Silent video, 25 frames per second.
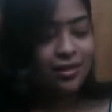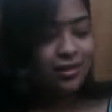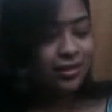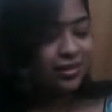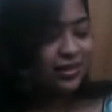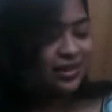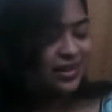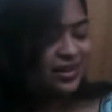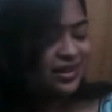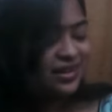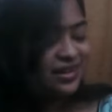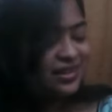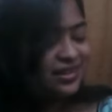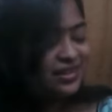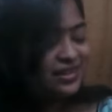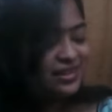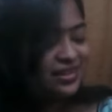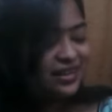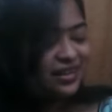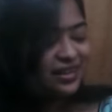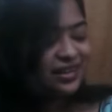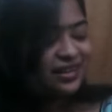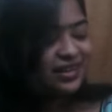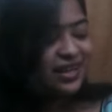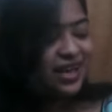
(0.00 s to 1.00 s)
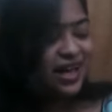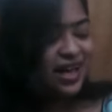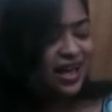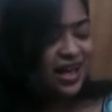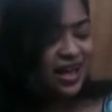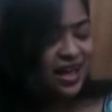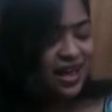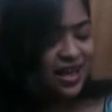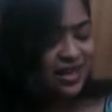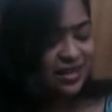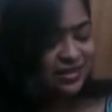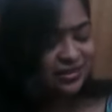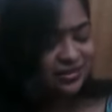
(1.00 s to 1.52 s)
Little did
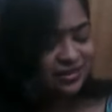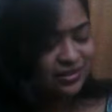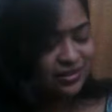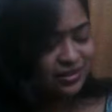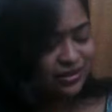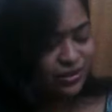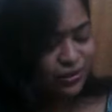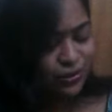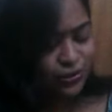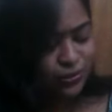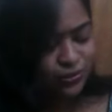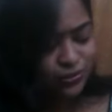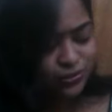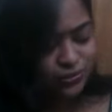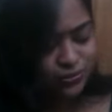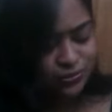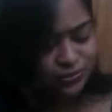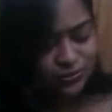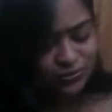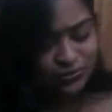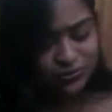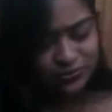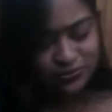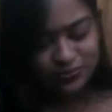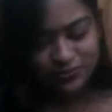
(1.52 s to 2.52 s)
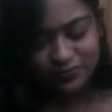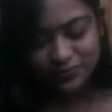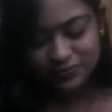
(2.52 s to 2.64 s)
I know